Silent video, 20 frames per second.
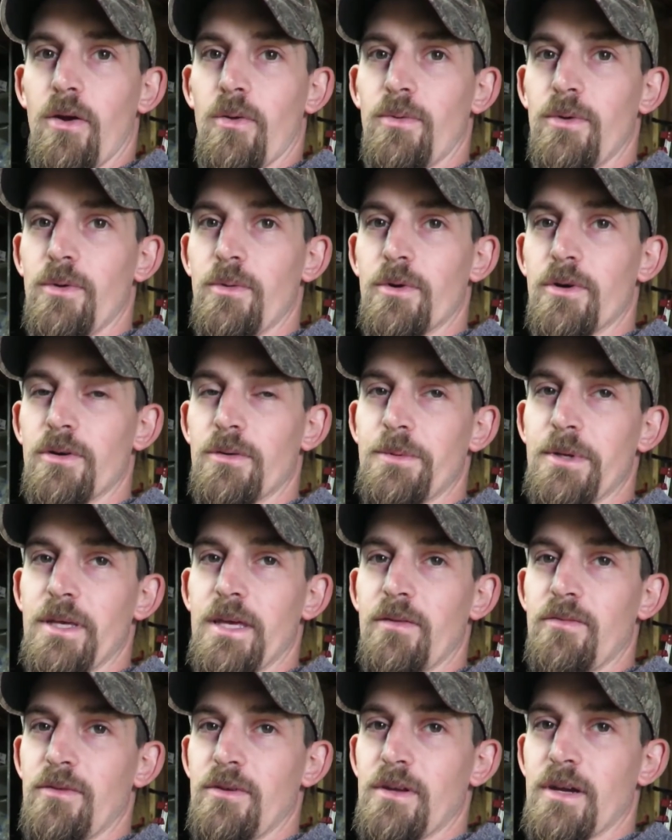We will be
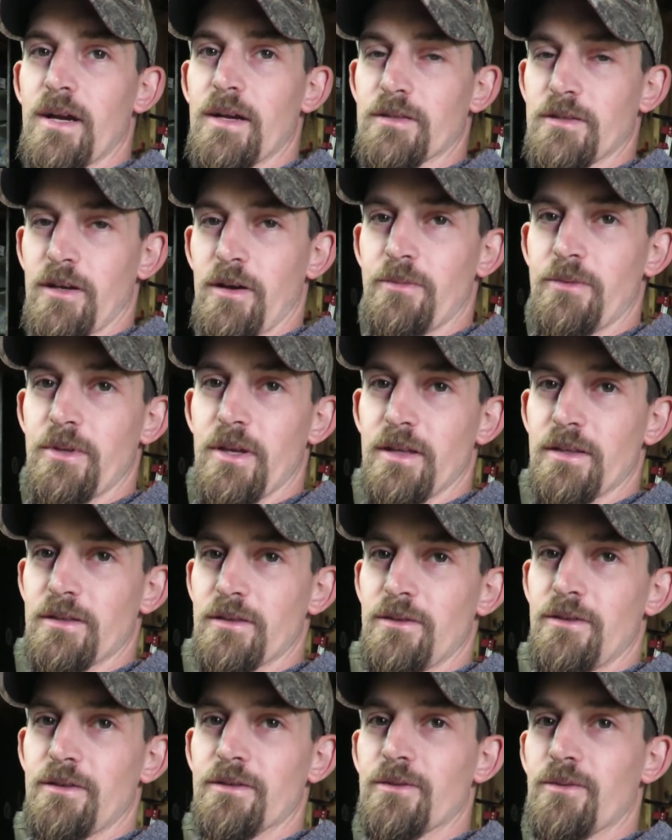giving you guys updates
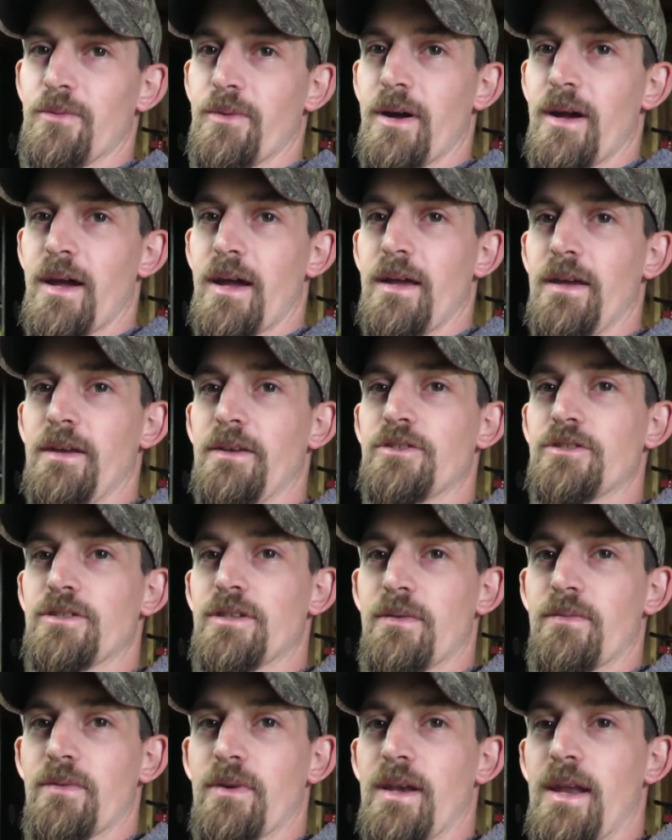along the way,
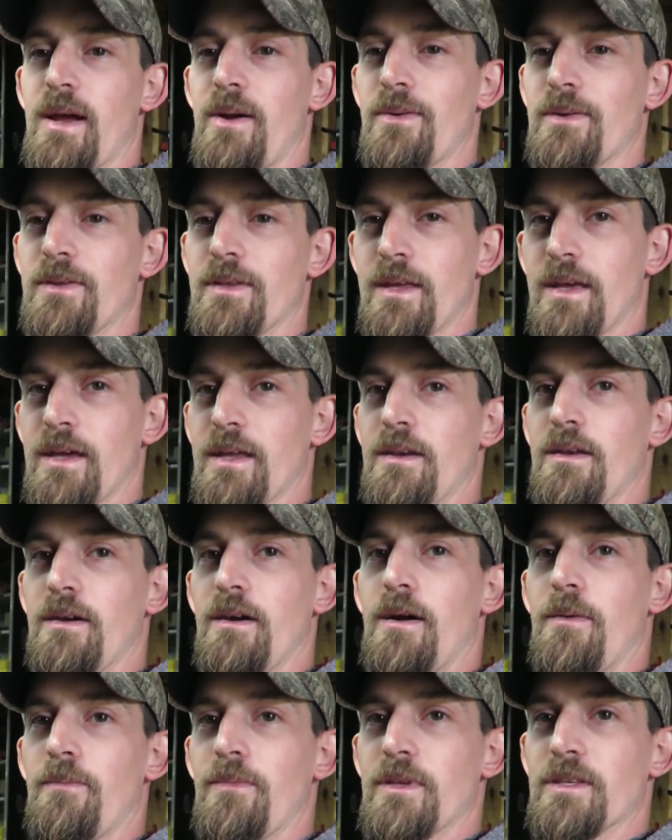just every now and then,
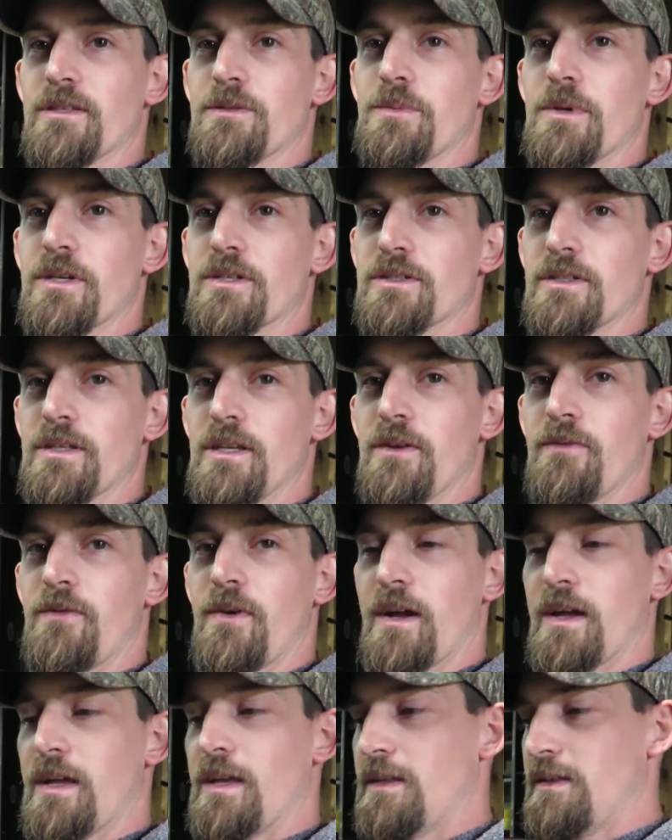um, especially if
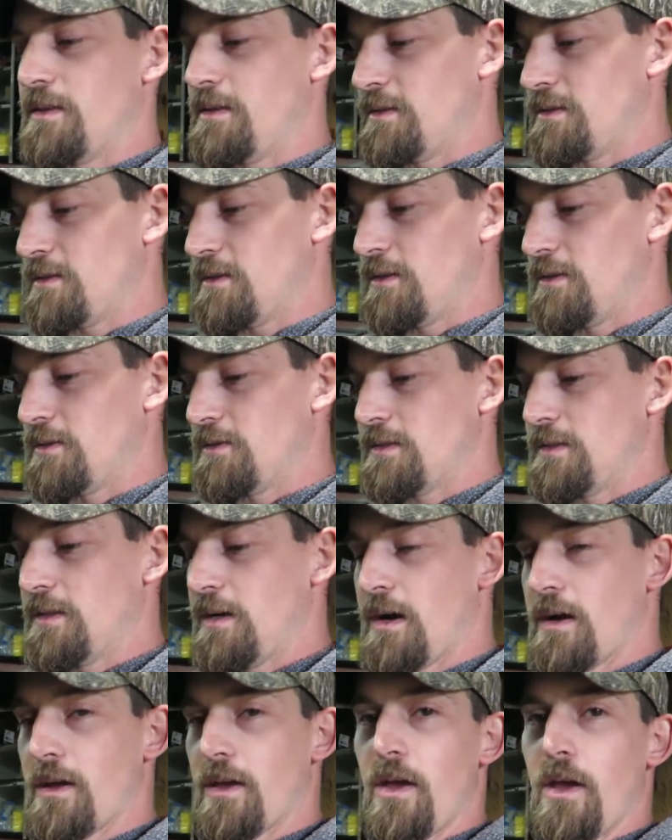I get this
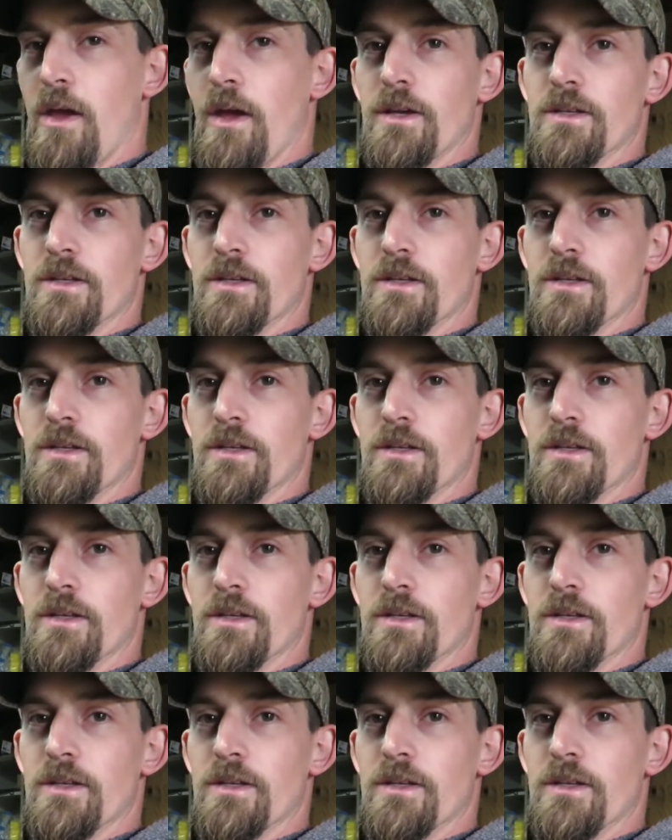unstuck.